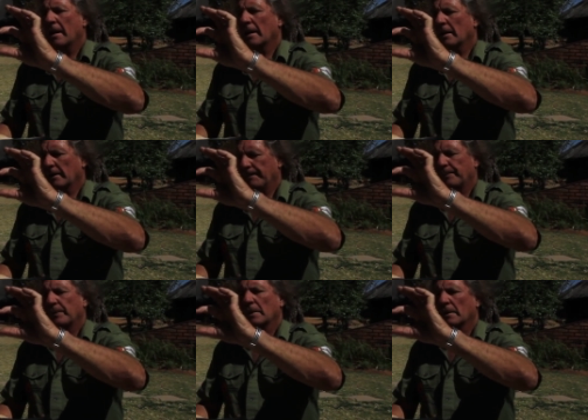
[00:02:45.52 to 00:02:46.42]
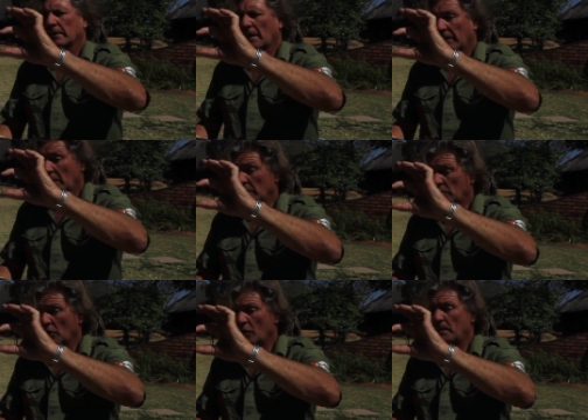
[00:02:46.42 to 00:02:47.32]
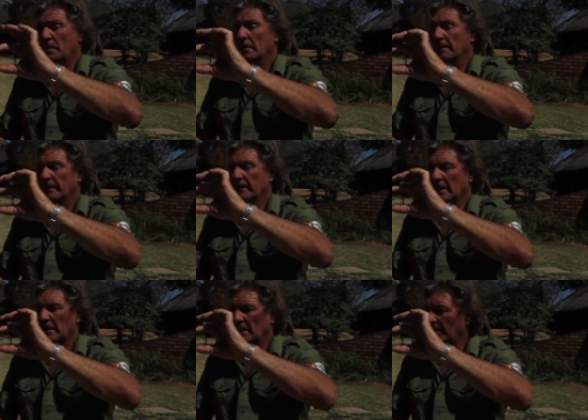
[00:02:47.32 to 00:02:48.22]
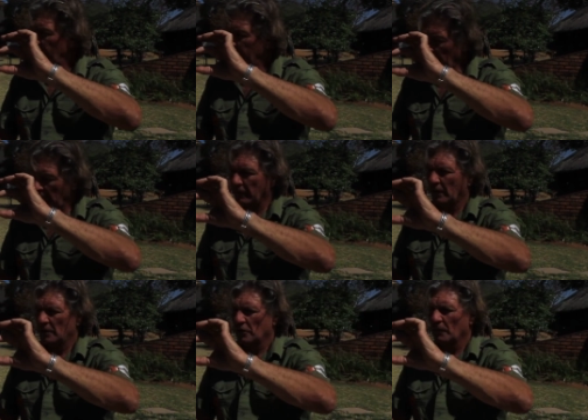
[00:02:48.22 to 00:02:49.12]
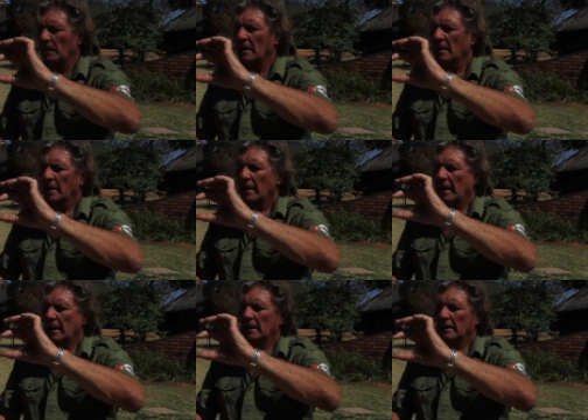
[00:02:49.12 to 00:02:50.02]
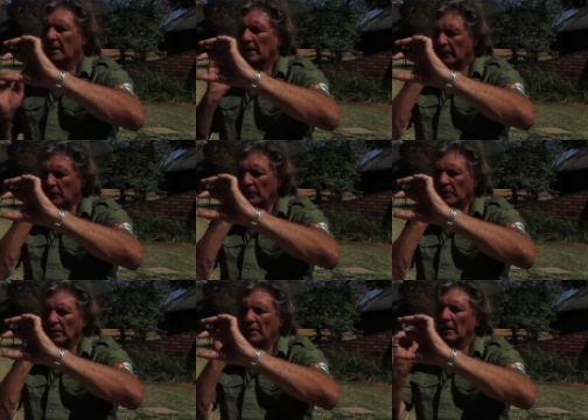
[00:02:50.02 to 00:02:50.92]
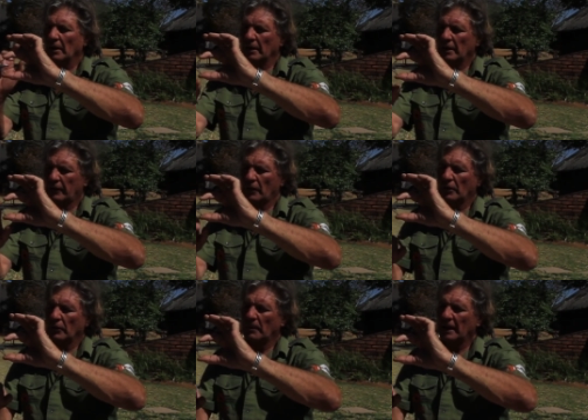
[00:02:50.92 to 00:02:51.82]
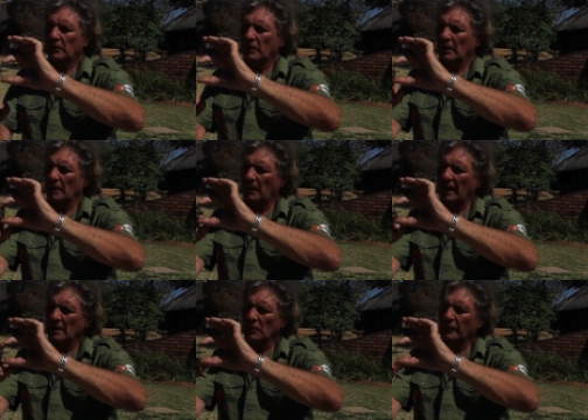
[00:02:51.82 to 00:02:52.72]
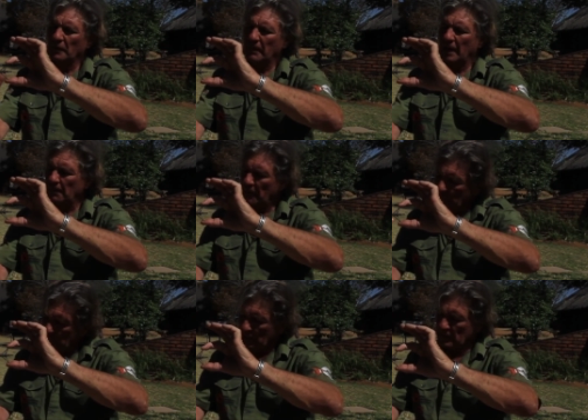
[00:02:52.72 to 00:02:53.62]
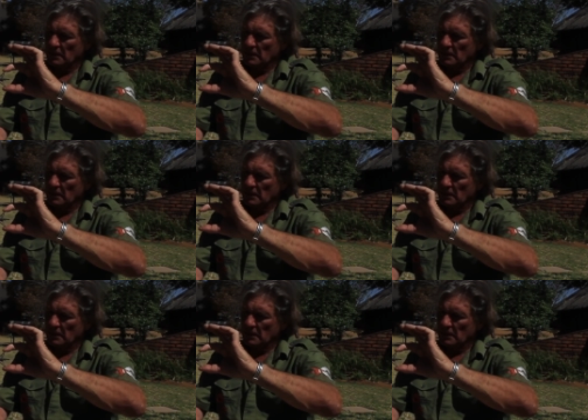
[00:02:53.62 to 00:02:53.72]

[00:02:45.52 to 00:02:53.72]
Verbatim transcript: Um, they're very sharp, they're very, very sharp, and they do good, they throw a good blood trail, the blades often bend, people say